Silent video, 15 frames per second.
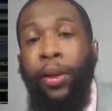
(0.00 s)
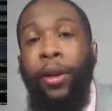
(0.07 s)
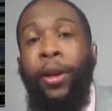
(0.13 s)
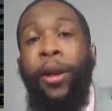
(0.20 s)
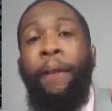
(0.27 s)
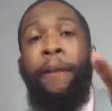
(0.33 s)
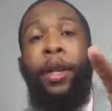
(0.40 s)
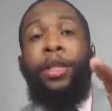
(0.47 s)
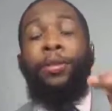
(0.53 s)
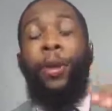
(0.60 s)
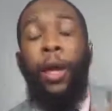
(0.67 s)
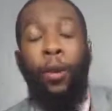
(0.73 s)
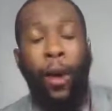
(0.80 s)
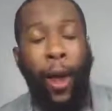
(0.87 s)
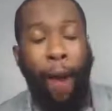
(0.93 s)
Let me
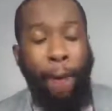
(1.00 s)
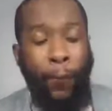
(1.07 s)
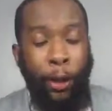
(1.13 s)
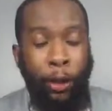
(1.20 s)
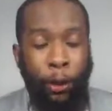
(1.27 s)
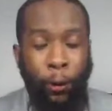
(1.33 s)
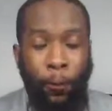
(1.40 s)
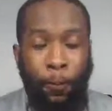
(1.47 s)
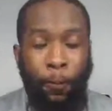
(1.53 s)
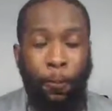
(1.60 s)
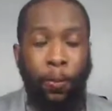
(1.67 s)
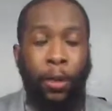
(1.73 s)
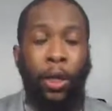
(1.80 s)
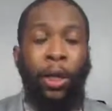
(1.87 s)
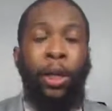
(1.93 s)
explain what happened to you.
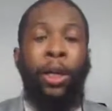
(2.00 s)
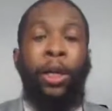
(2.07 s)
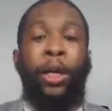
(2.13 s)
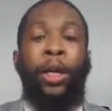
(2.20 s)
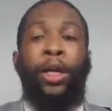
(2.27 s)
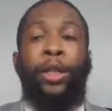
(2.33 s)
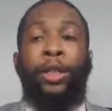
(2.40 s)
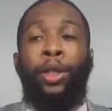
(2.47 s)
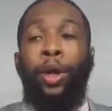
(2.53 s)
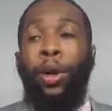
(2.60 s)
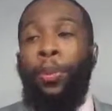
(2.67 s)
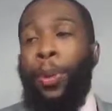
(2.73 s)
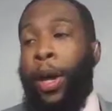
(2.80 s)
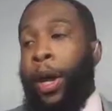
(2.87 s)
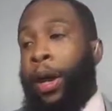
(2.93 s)
So
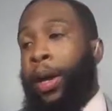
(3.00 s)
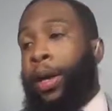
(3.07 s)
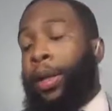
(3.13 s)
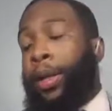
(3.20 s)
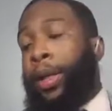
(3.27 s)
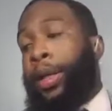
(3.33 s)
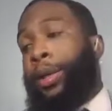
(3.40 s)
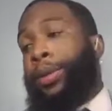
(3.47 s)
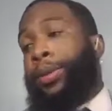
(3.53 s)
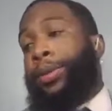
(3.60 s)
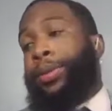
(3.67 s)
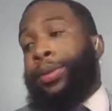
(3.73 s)
apparently,